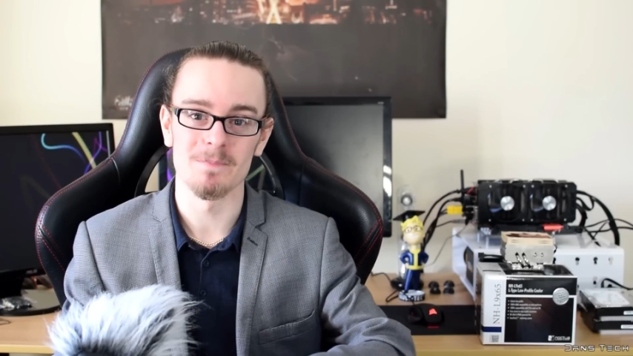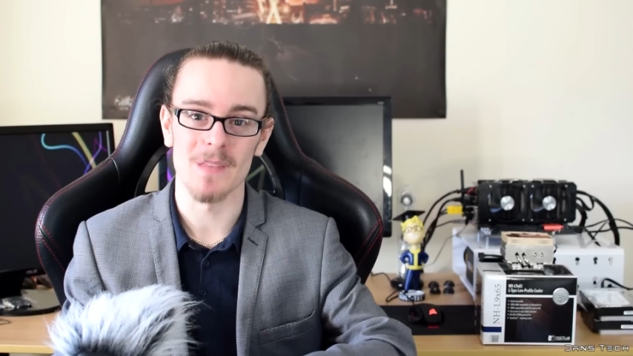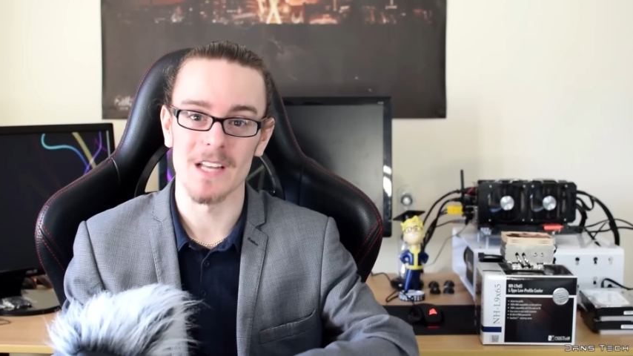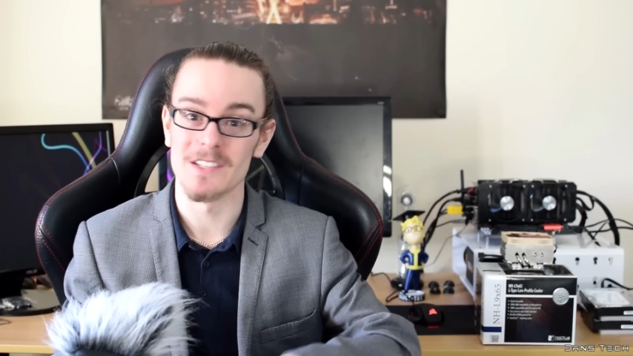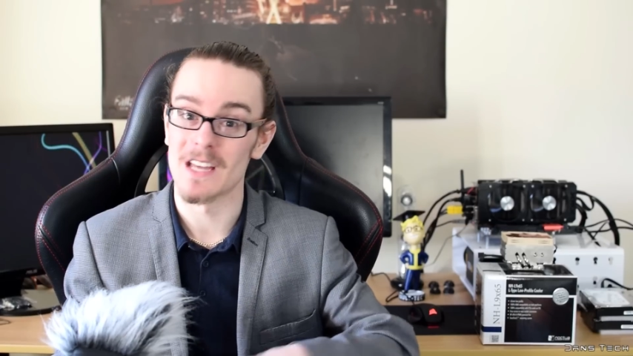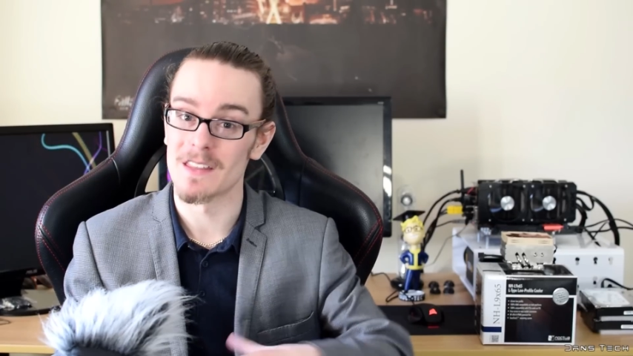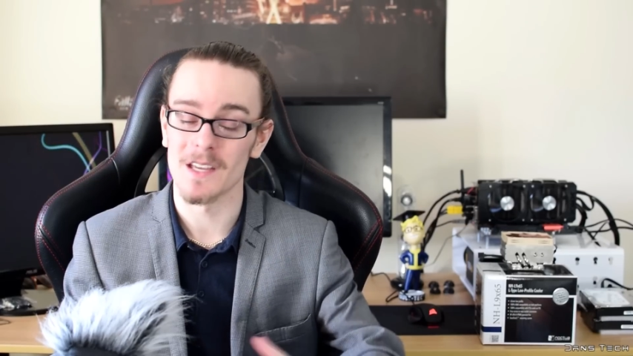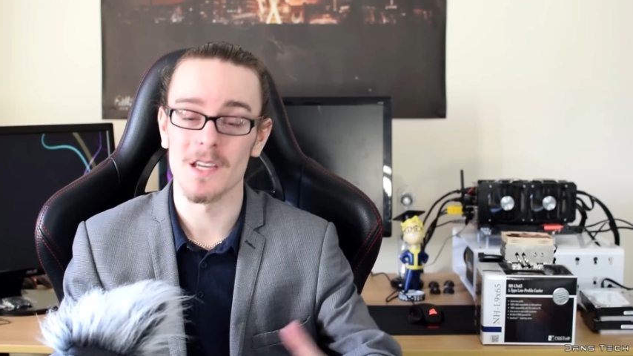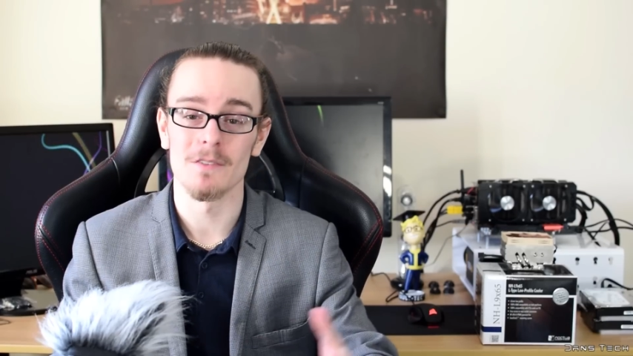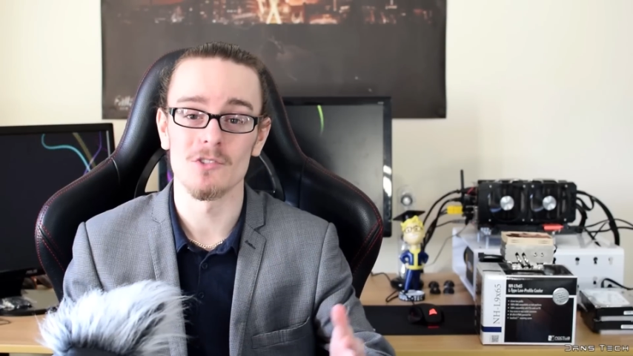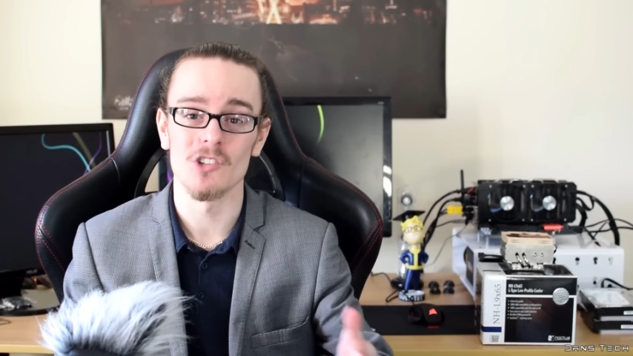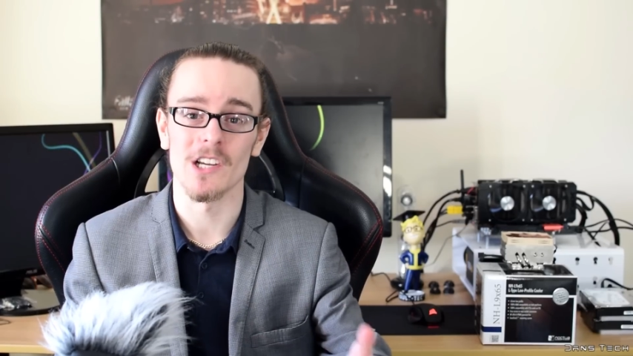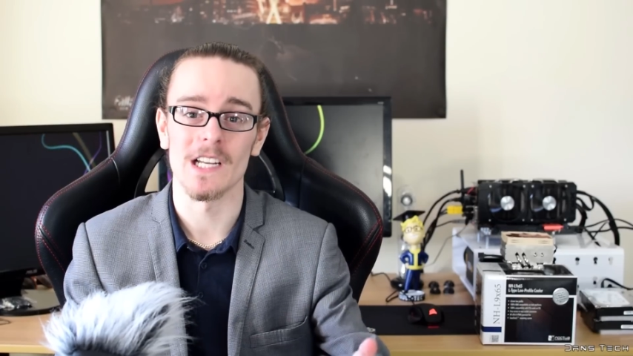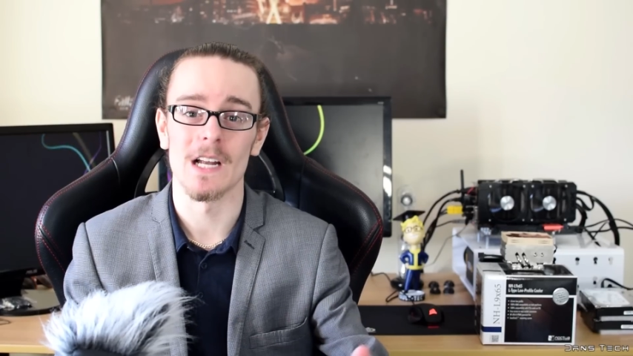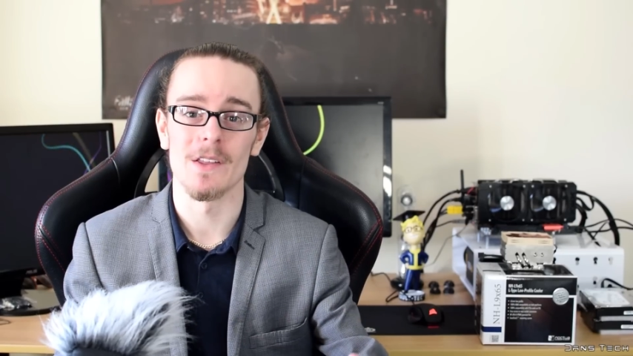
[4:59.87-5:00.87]
And yeah, thank you for
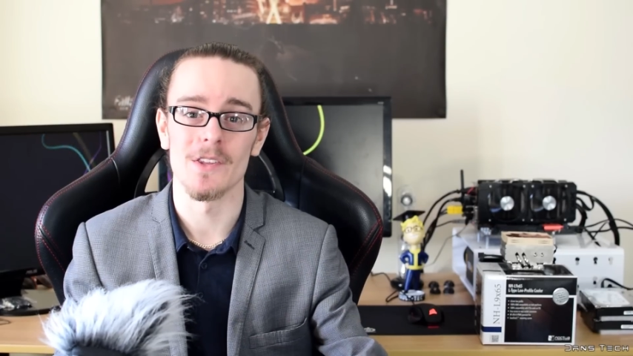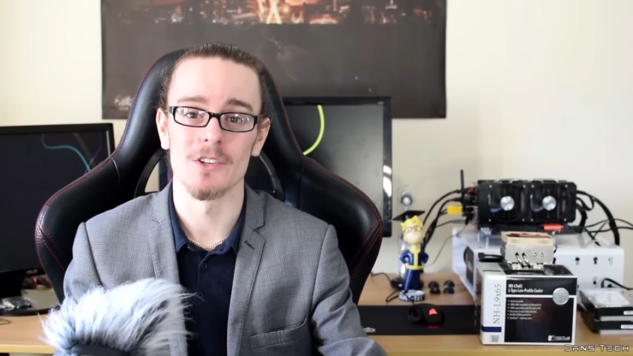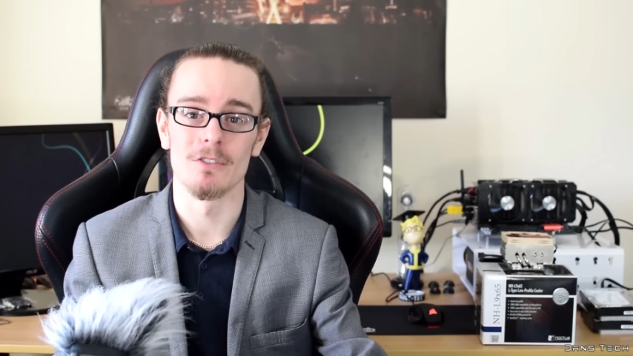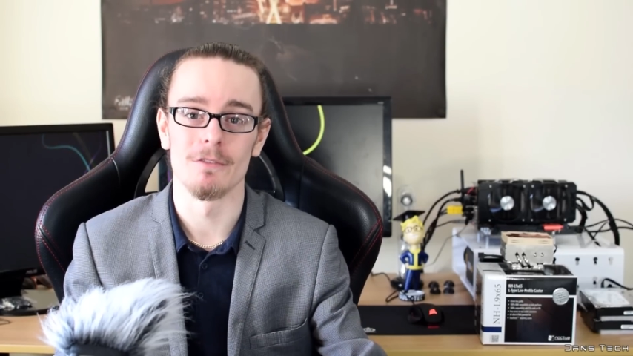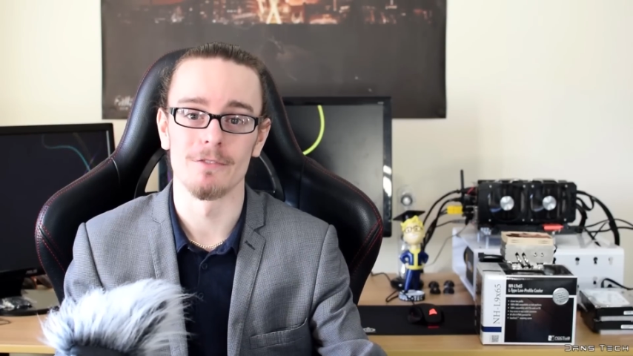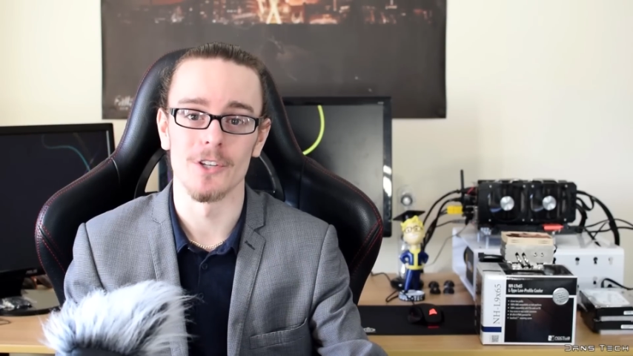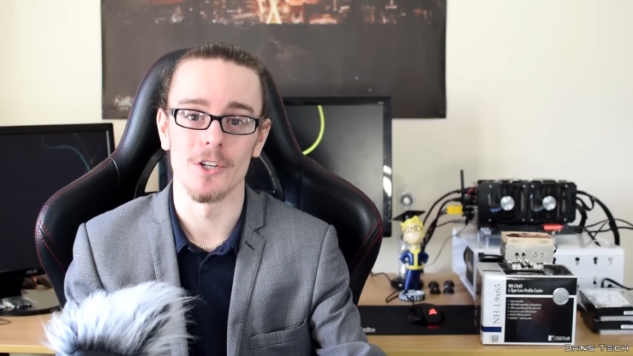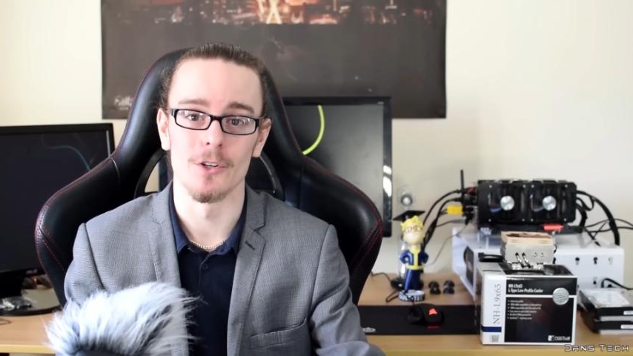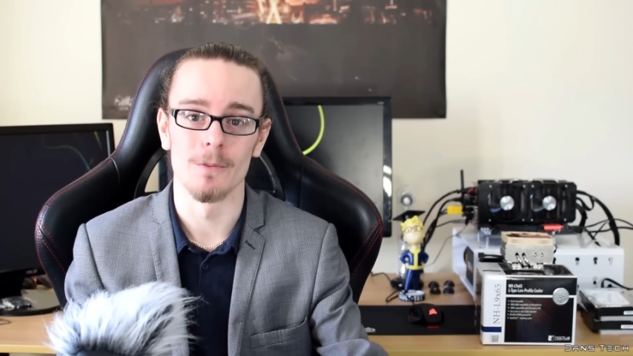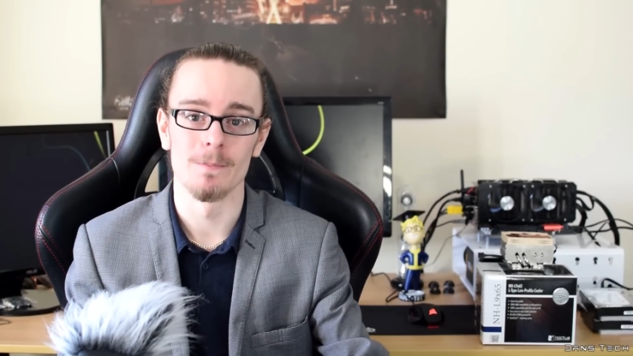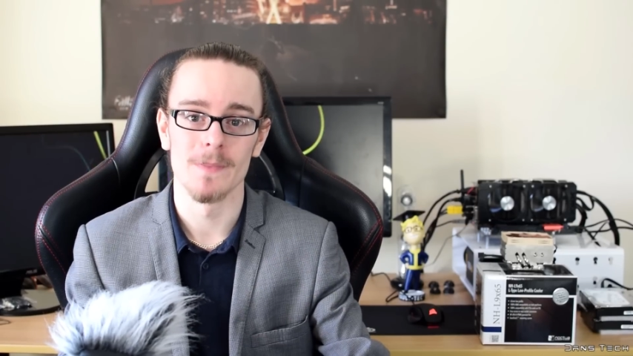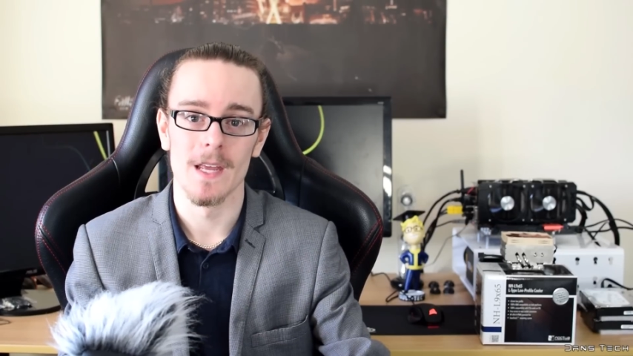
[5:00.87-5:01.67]
checking out the review.